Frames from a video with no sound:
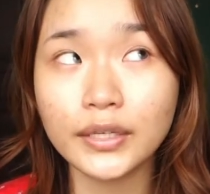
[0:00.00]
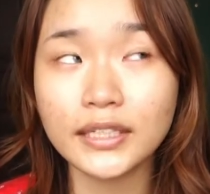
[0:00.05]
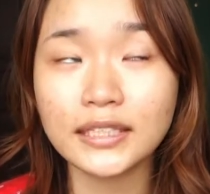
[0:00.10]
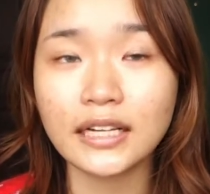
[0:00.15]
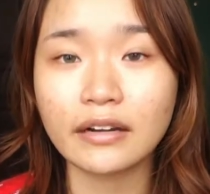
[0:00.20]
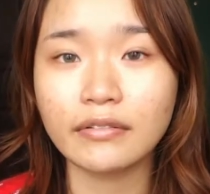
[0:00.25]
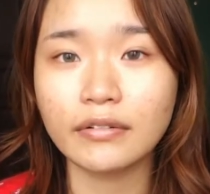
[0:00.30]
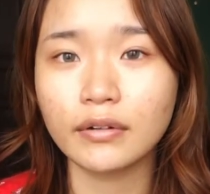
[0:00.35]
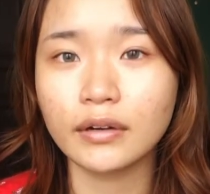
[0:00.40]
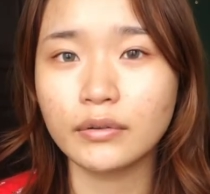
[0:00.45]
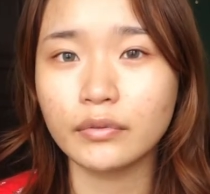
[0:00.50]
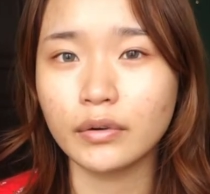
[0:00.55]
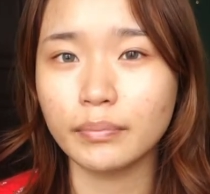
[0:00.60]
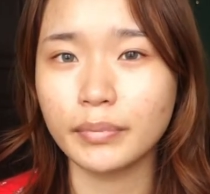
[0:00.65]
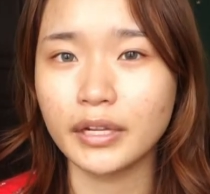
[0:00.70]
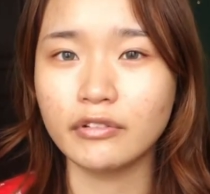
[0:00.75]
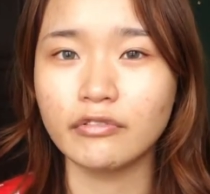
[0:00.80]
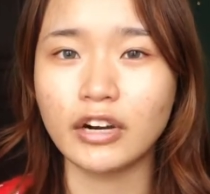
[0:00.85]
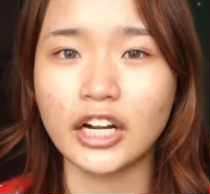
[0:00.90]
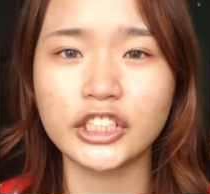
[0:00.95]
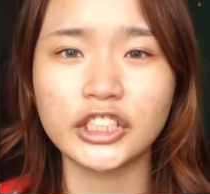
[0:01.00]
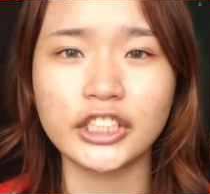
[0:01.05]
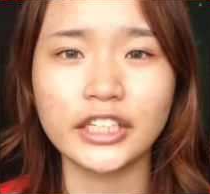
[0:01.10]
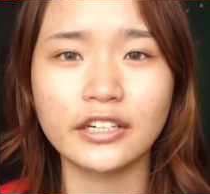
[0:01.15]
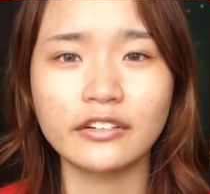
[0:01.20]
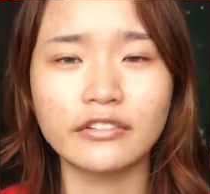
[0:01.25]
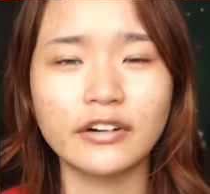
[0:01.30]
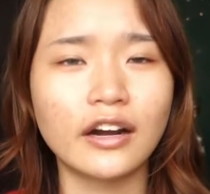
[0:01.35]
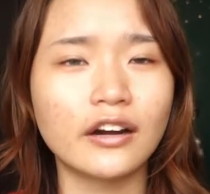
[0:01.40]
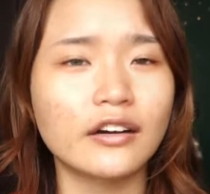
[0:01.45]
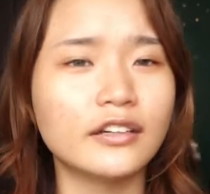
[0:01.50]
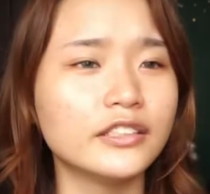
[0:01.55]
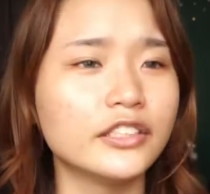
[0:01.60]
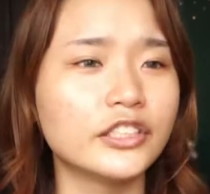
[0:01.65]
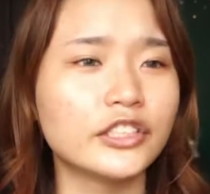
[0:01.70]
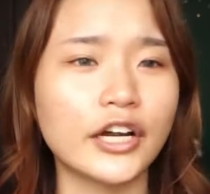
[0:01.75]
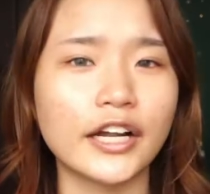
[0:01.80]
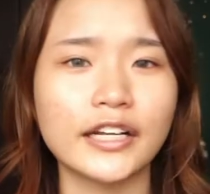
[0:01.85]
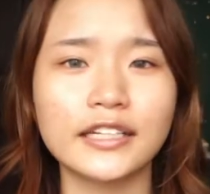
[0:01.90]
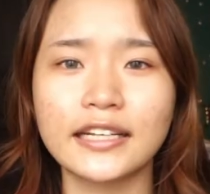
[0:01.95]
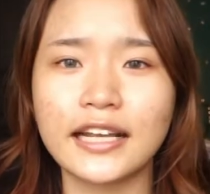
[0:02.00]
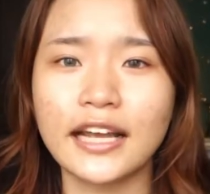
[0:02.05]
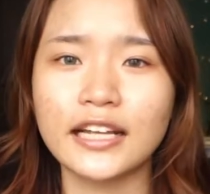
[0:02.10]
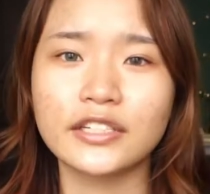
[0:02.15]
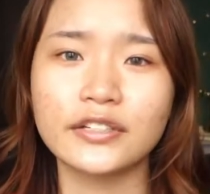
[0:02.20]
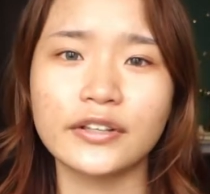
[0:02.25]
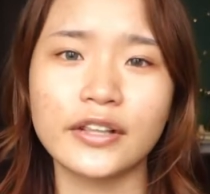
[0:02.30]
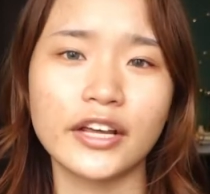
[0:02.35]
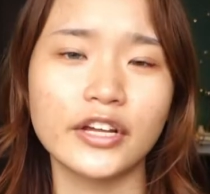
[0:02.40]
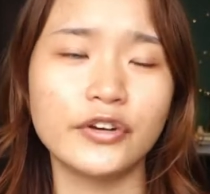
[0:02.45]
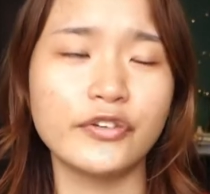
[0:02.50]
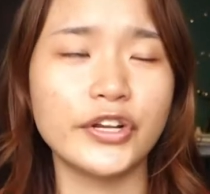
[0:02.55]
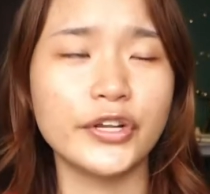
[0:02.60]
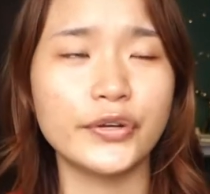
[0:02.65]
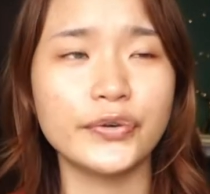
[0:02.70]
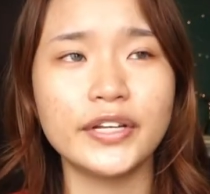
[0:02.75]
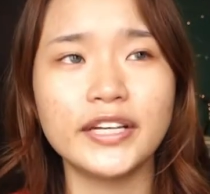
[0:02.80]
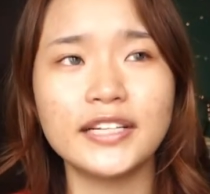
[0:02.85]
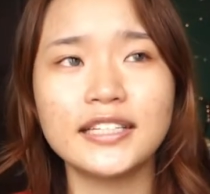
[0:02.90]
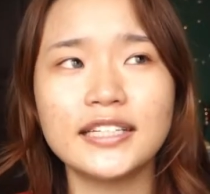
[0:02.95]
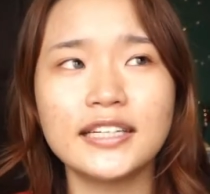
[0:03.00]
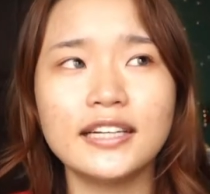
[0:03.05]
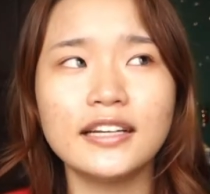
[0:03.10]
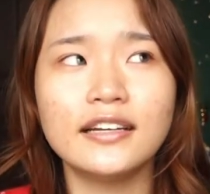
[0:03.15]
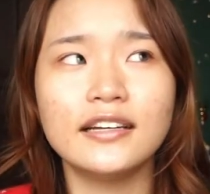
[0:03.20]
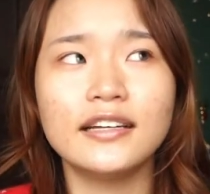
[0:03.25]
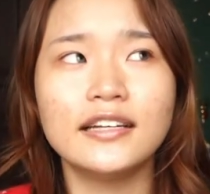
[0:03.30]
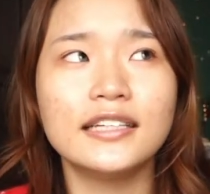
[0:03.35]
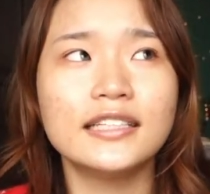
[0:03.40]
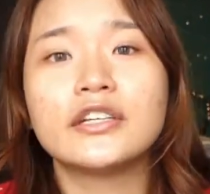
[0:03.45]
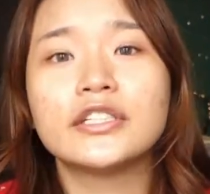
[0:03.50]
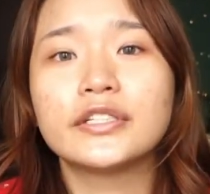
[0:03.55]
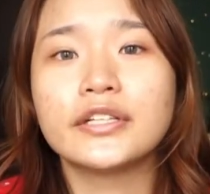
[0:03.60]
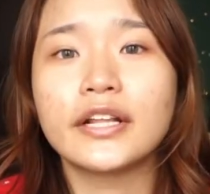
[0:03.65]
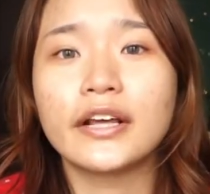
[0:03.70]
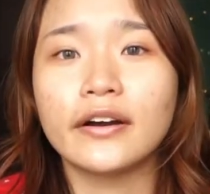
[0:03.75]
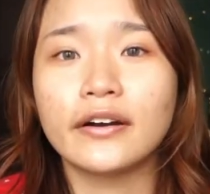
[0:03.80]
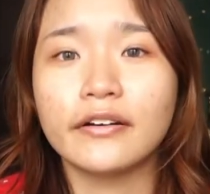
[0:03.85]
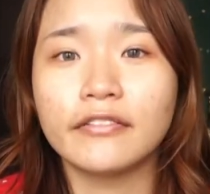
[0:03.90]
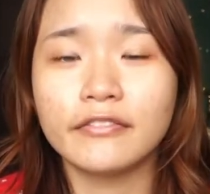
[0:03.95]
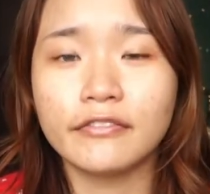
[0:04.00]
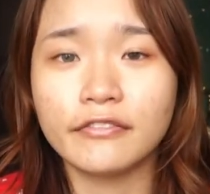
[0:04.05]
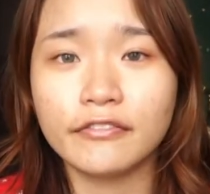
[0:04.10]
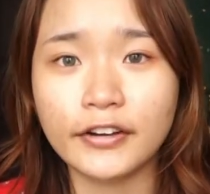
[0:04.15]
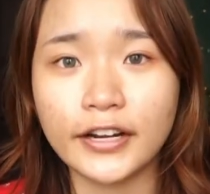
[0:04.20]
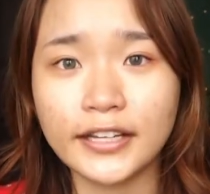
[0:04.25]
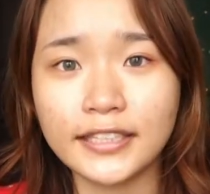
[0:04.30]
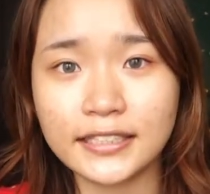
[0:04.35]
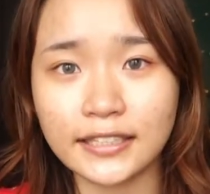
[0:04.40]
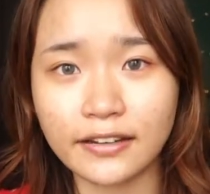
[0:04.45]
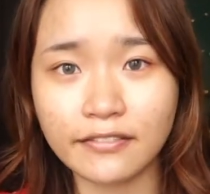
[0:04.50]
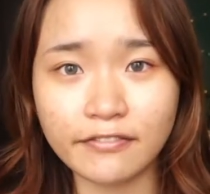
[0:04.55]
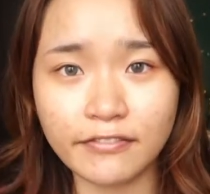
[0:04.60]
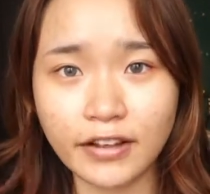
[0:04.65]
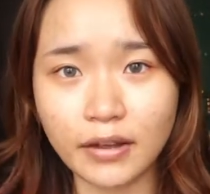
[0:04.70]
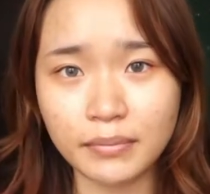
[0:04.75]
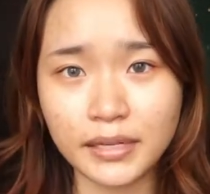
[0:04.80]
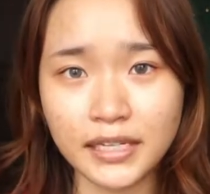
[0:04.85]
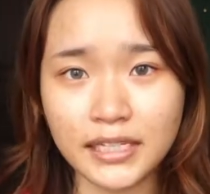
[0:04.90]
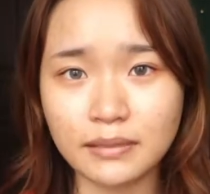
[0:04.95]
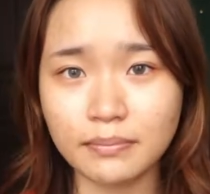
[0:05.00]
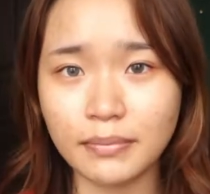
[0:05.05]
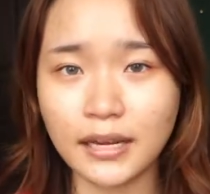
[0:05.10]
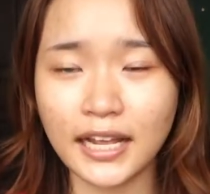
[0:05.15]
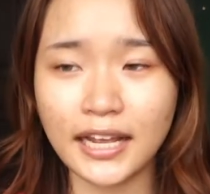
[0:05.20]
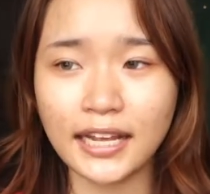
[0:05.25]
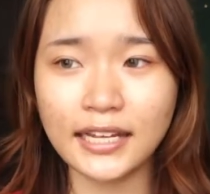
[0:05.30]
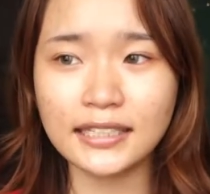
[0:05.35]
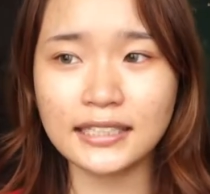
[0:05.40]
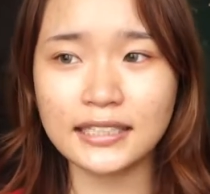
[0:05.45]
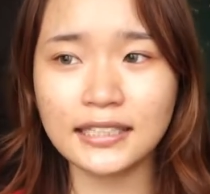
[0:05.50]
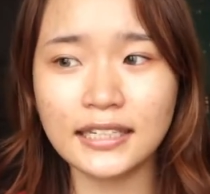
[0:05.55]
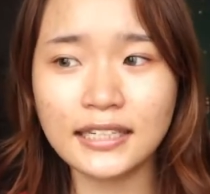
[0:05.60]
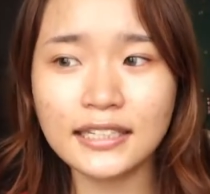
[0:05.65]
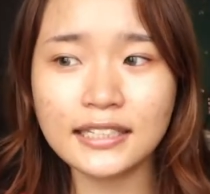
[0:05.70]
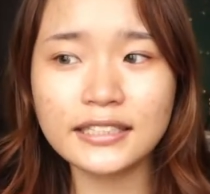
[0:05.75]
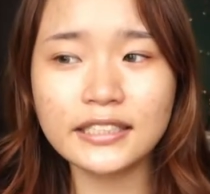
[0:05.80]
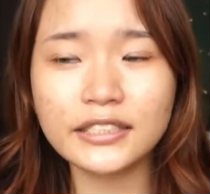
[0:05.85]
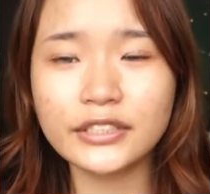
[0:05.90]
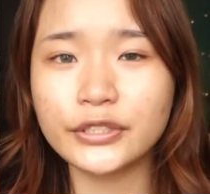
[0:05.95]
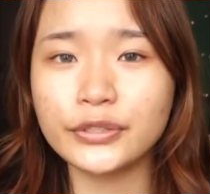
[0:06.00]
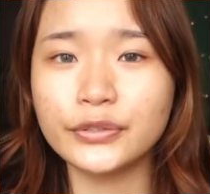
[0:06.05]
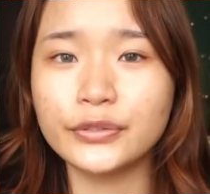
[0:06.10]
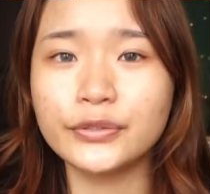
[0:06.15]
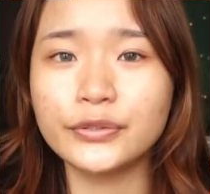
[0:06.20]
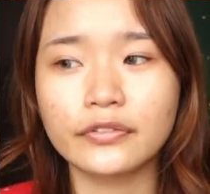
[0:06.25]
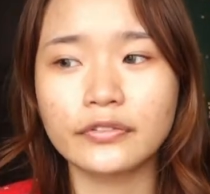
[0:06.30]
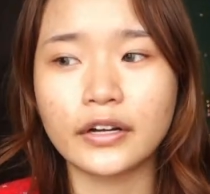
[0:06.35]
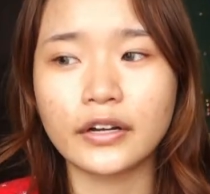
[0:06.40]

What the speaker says: everyone will be rushing around trying to get to their reunion dinners, to their friends and families' places, to